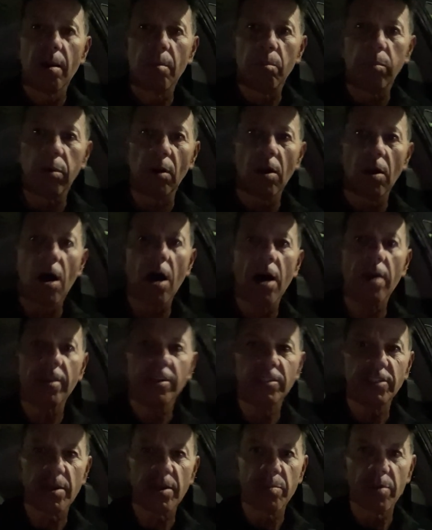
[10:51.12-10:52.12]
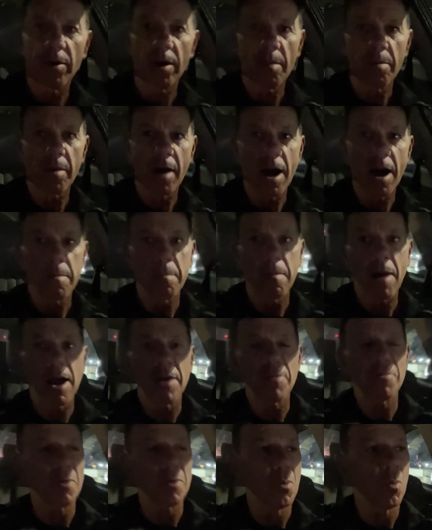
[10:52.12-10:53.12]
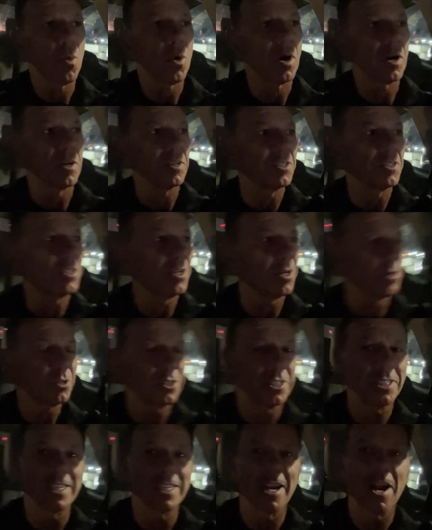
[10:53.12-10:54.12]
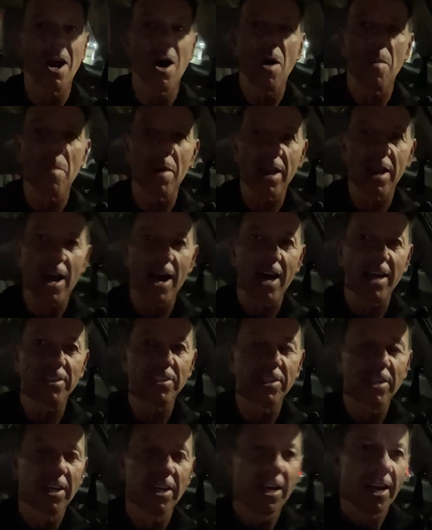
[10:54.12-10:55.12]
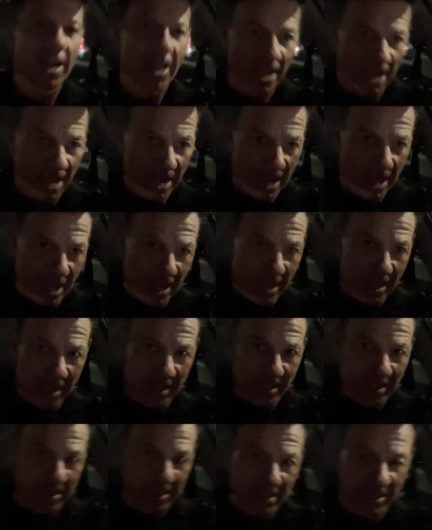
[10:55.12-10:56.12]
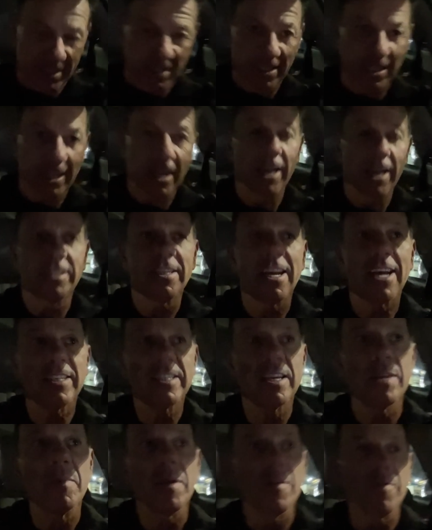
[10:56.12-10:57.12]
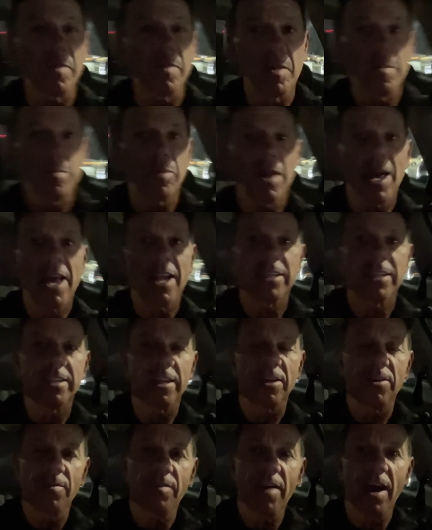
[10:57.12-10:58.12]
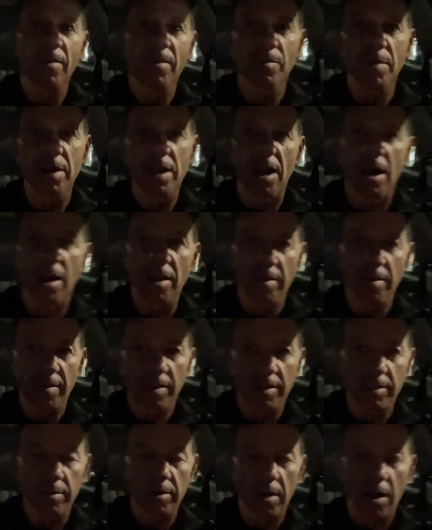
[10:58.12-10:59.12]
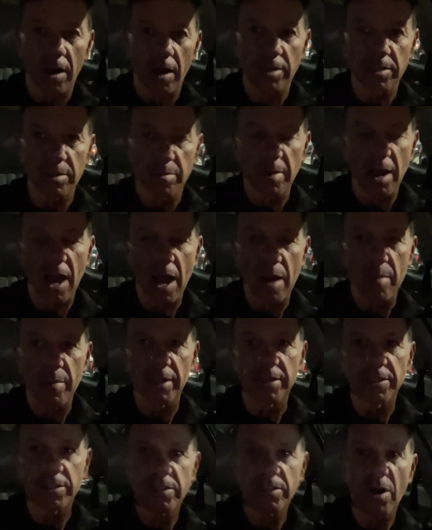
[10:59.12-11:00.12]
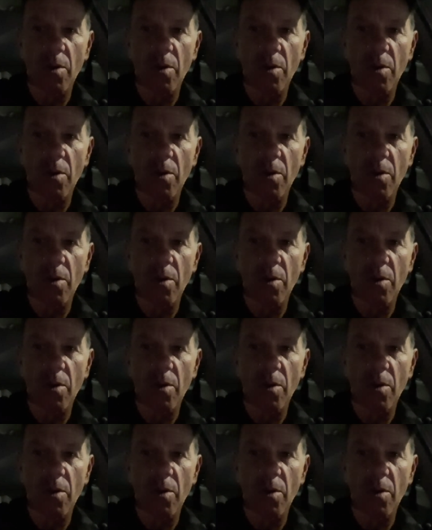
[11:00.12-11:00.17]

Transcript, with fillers: blog that she put up on My Three Words. So she said, oh my gosh, she uh, texted me from the plane and said, You've got to read all of these awesome comments. So I